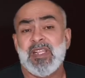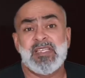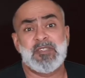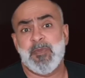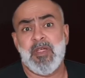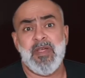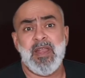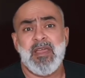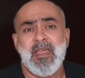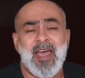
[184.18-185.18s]
this
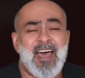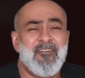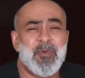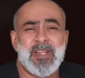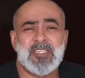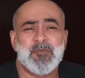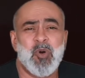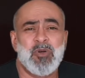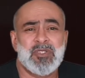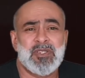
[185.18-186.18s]
period, I've been
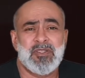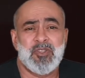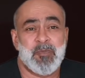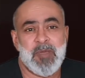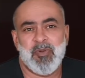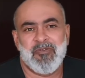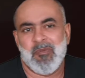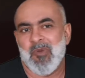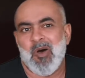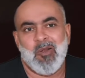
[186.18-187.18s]
exposed to people from
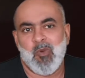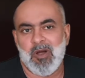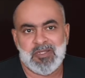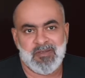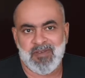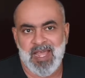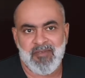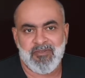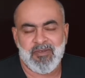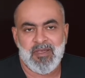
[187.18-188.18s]
all walks of life,
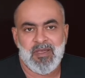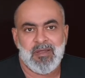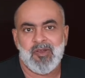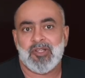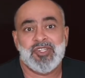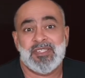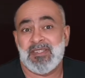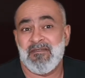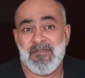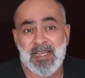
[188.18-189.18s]
not just
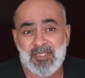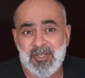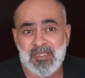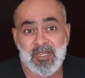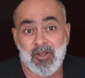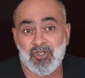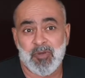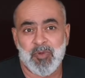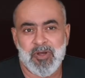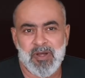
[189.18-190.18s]
investors and
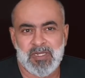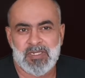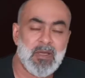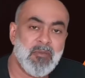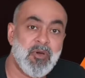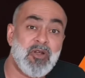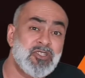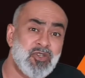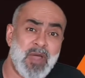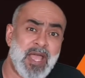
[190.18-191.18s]
entrepreneurs, but
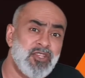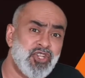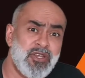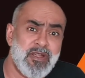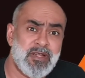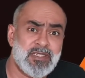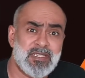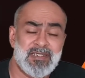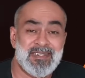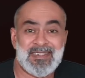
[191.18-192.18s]
also engineers,
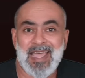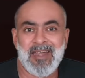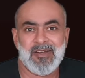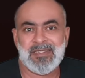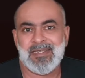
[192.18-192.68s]
designers,